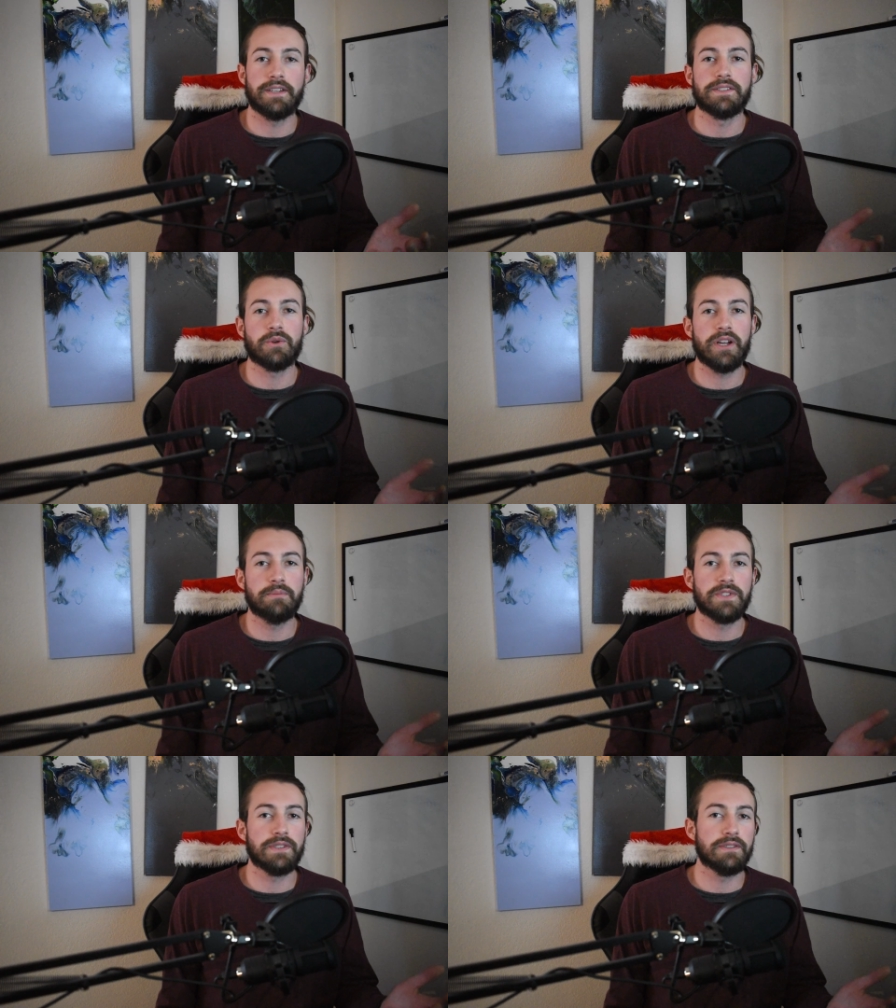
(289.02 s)

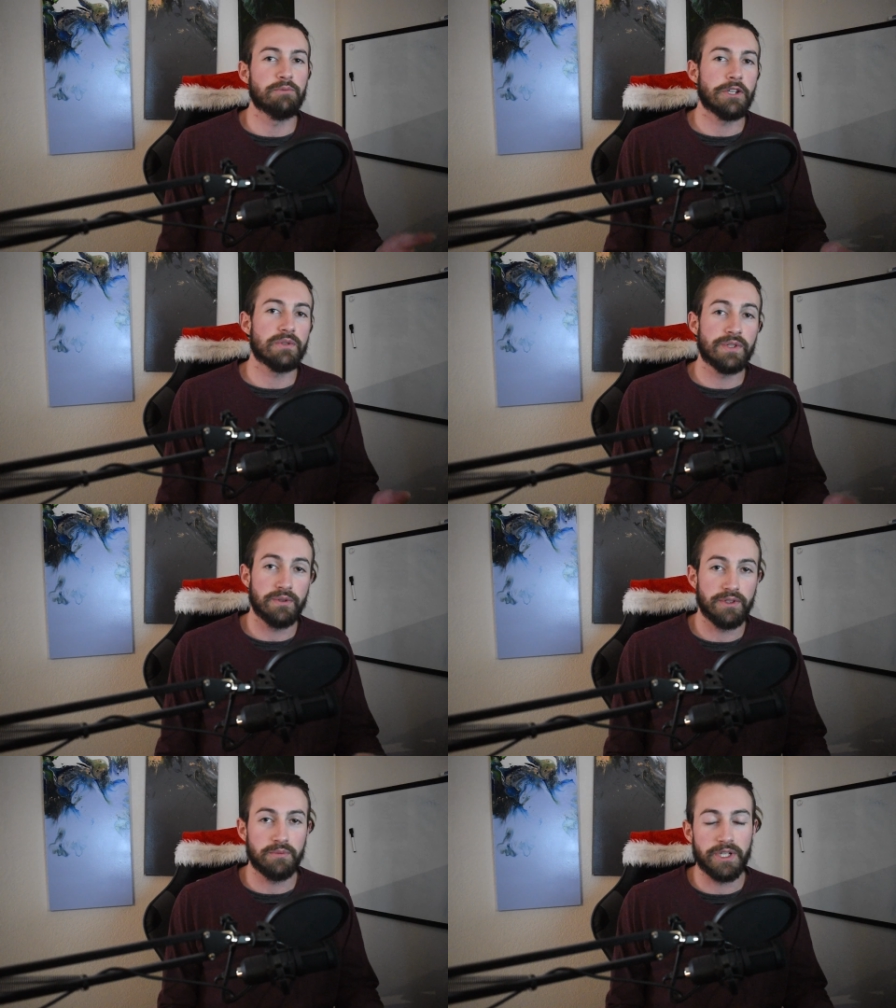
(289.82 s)
scraped Michael's
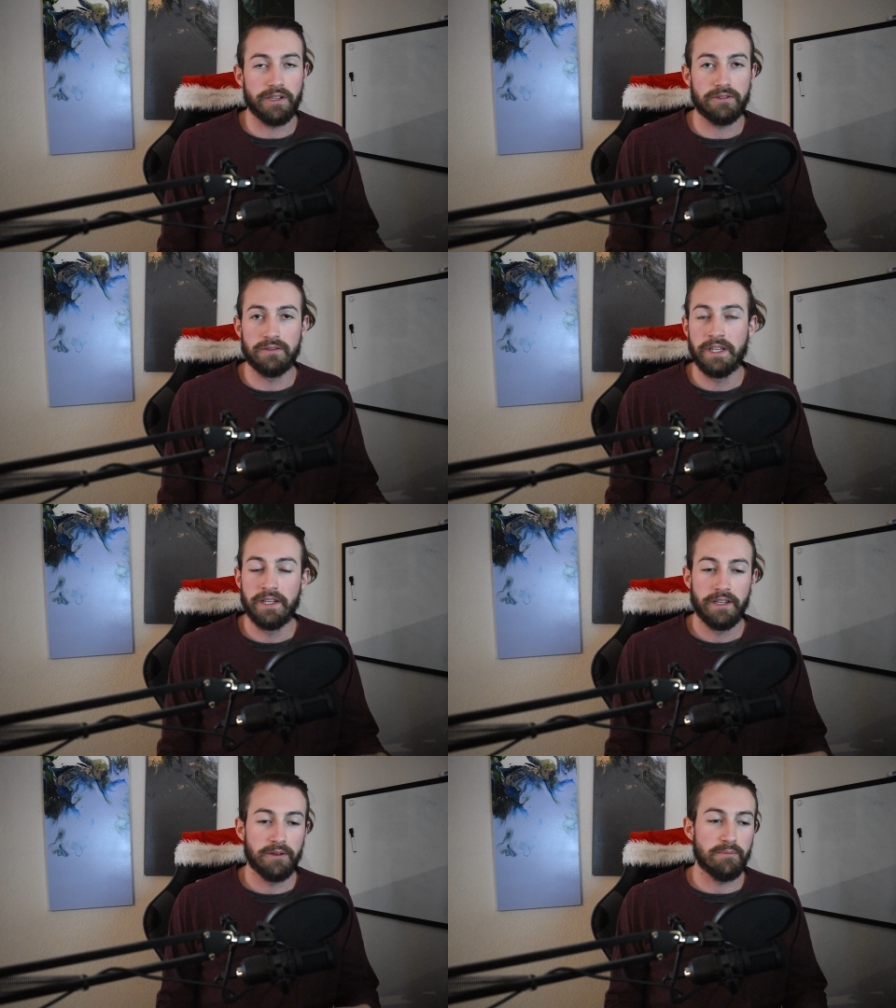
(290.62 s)
YouTube channel,
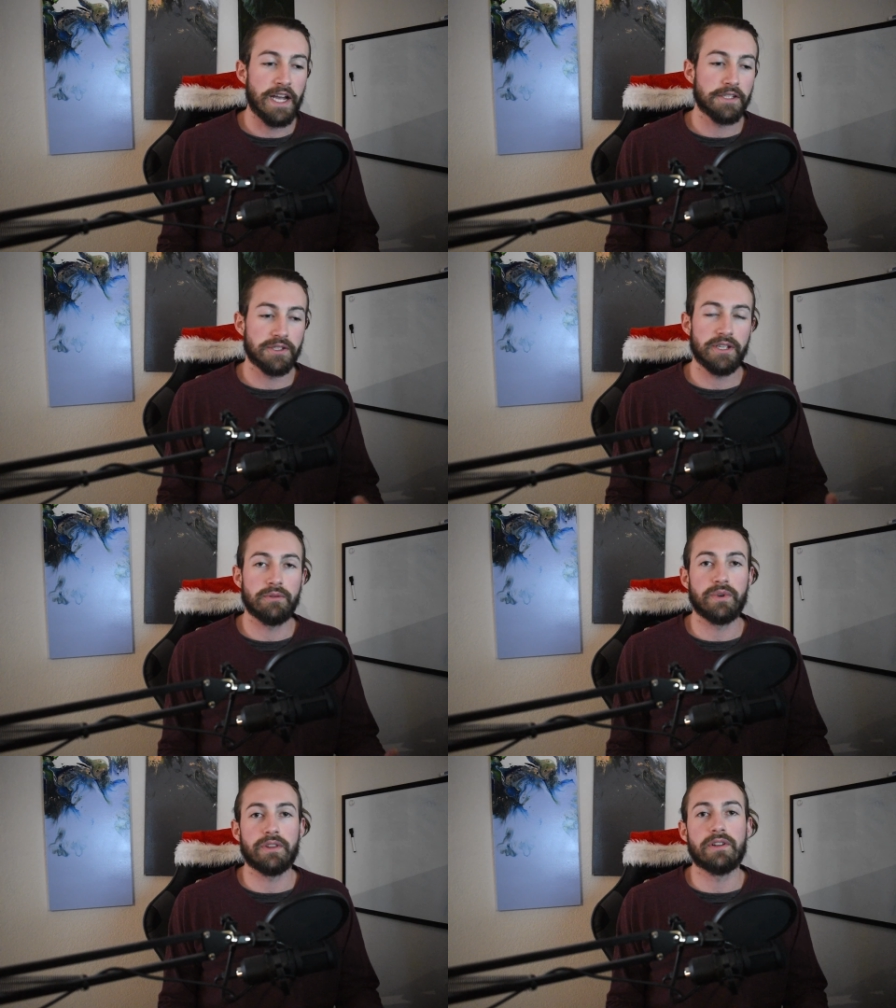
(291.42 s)
matched it
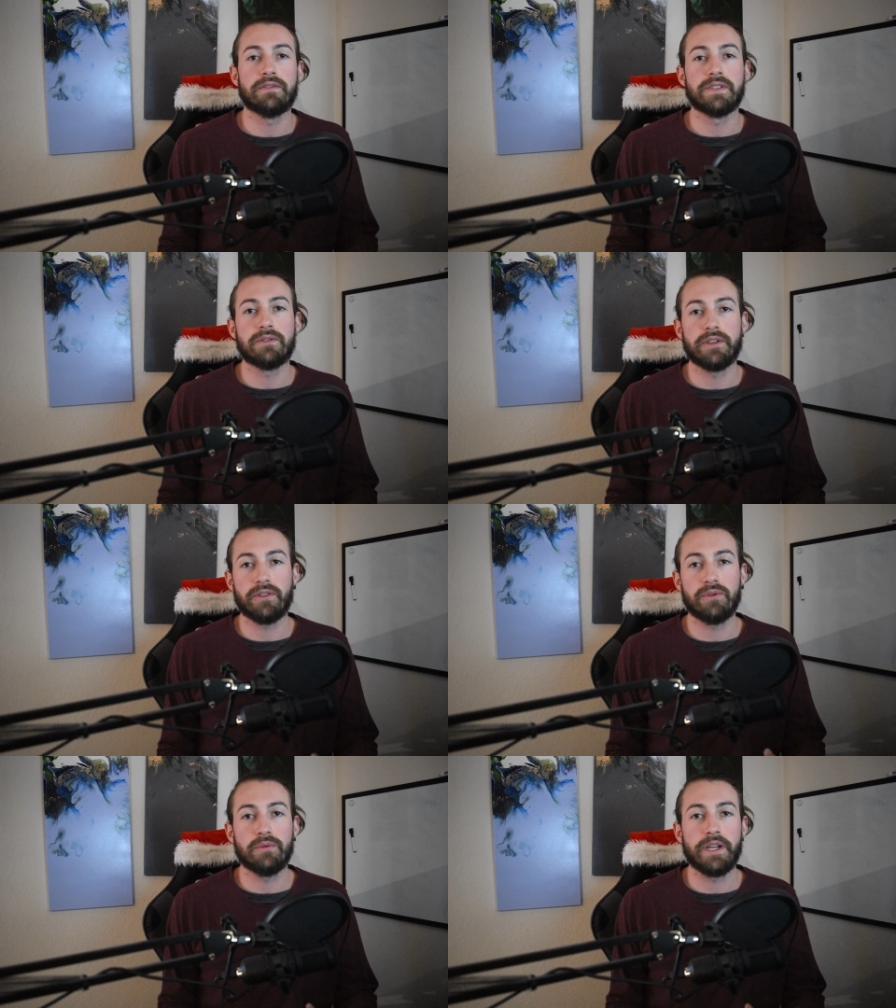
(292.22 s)
with all of his
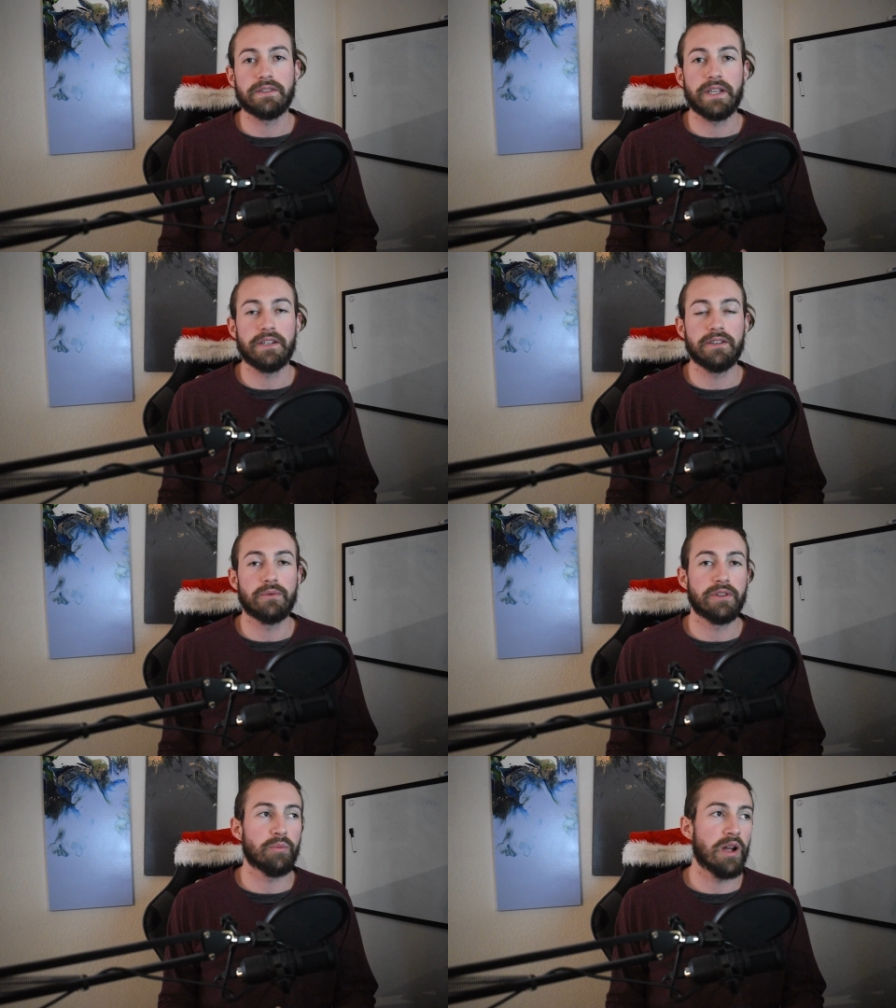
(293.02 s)
click-through rate data
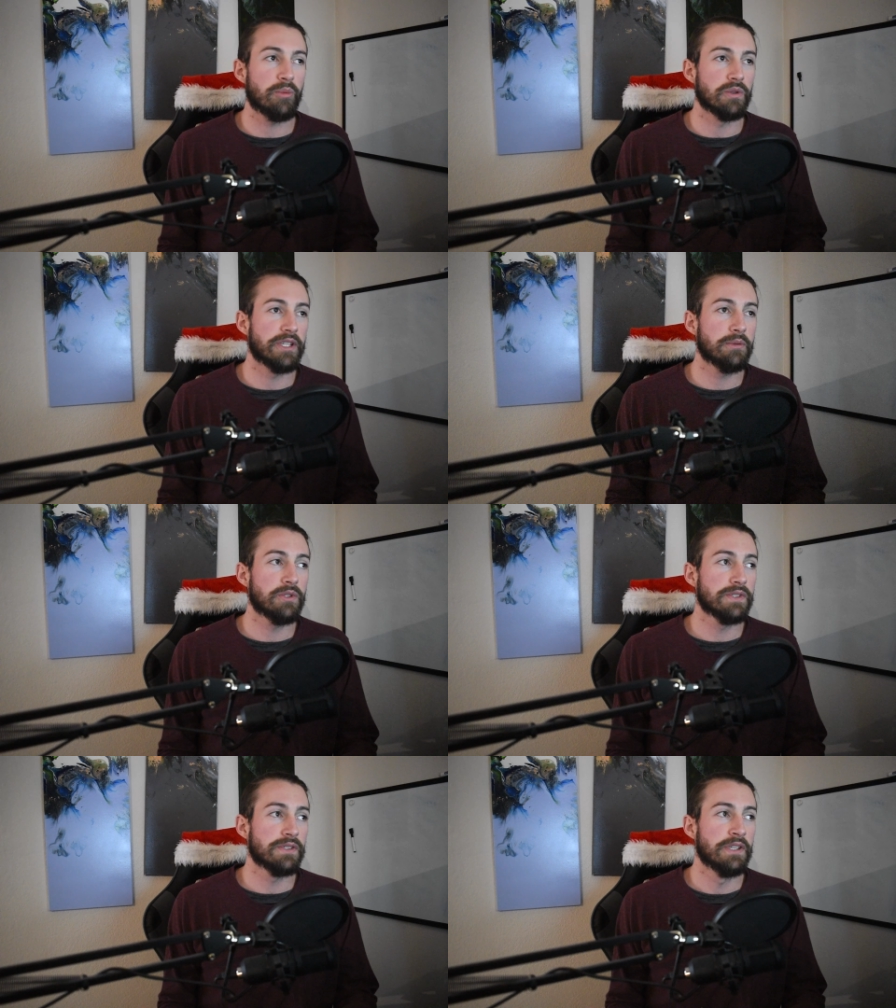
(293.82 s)
with proper
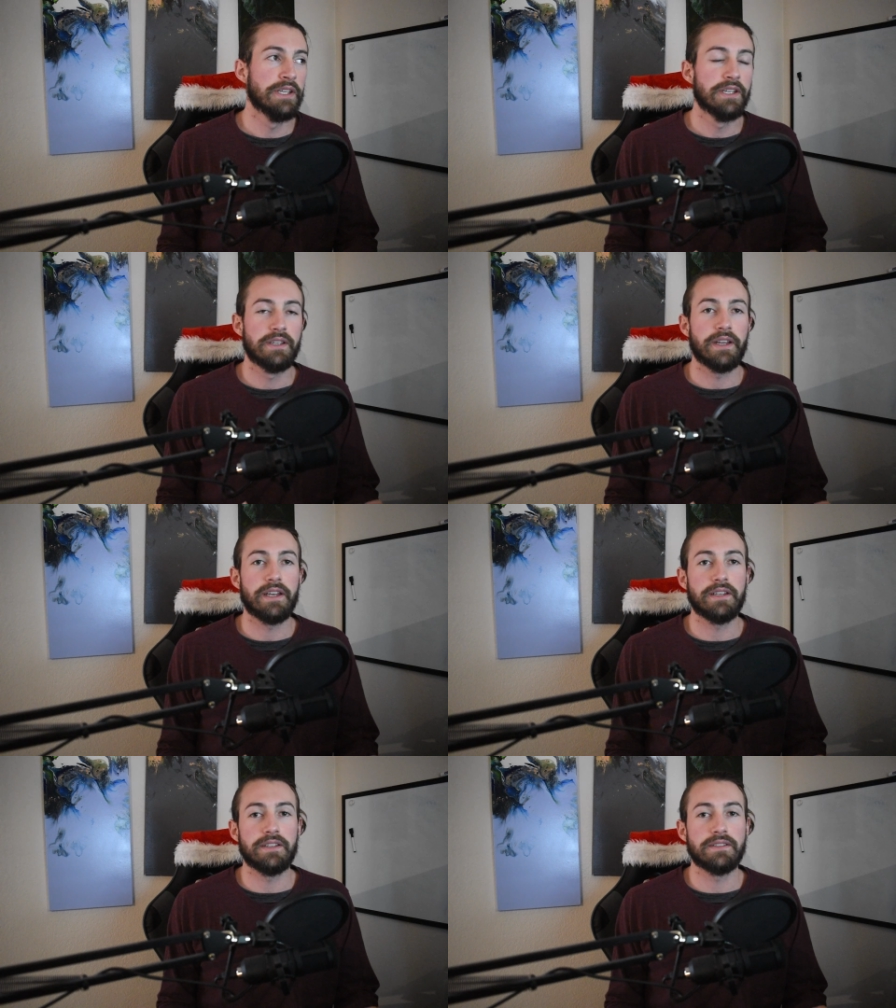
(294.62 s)
labels,
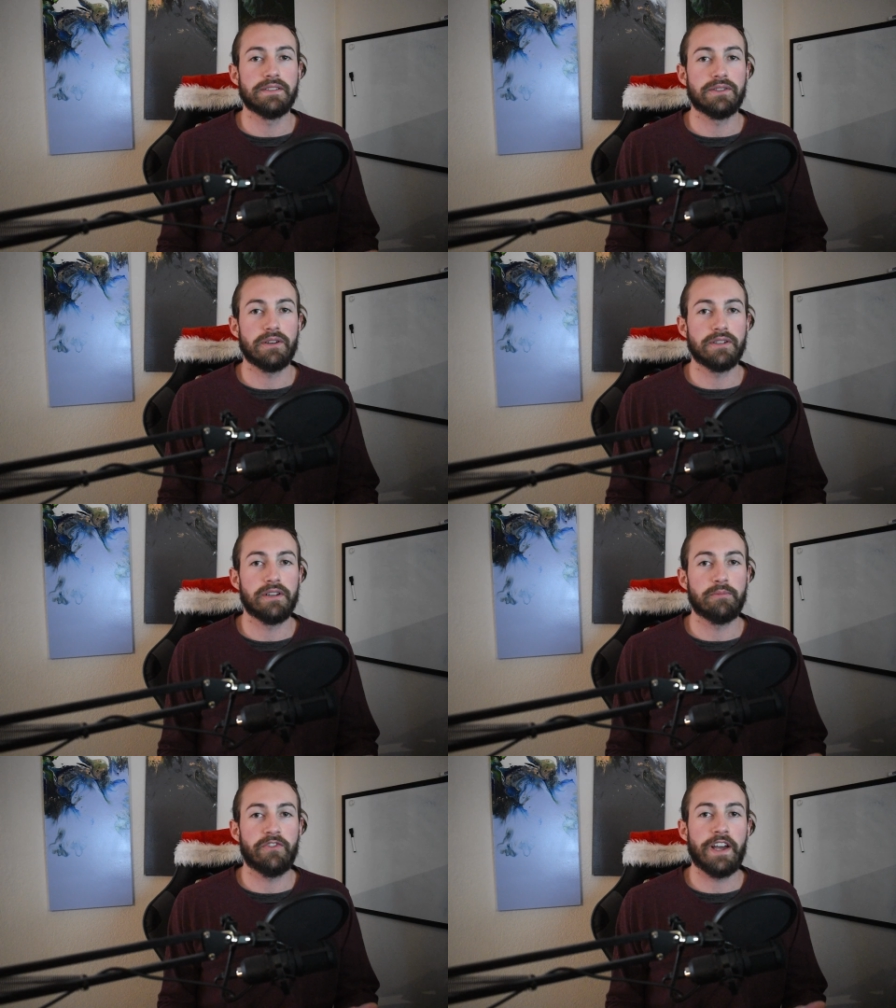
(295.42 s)
and started
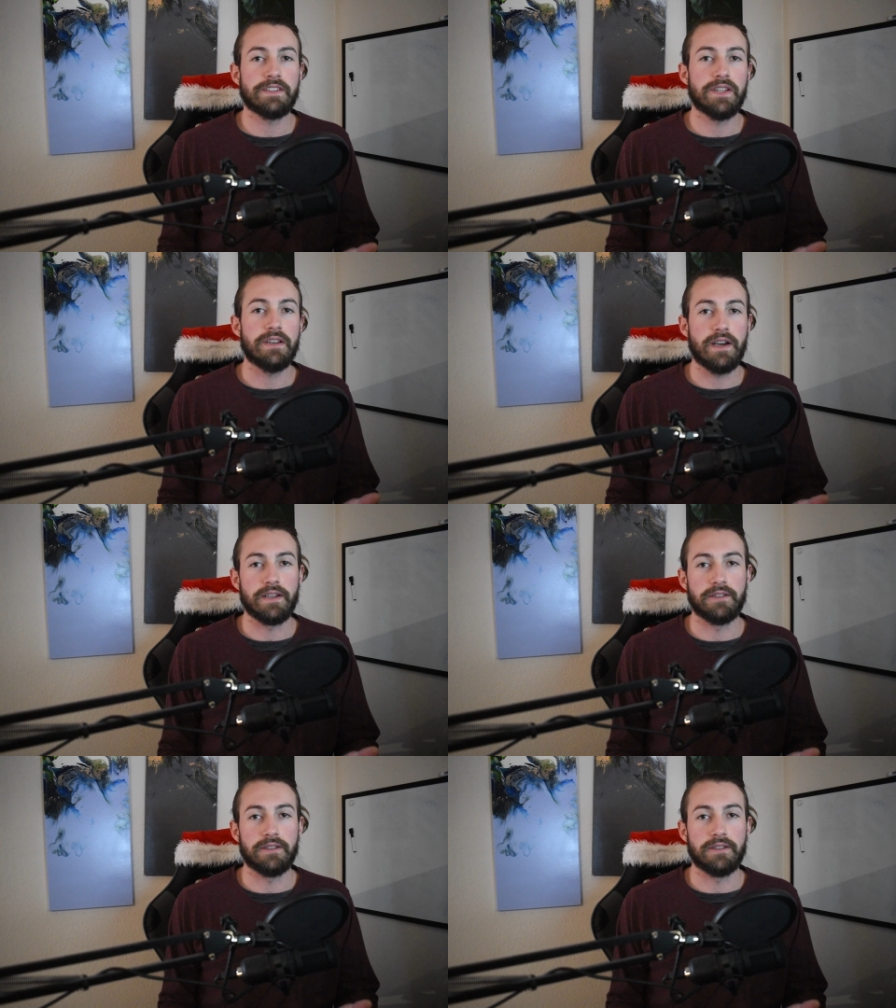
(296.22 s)
up Fast AI.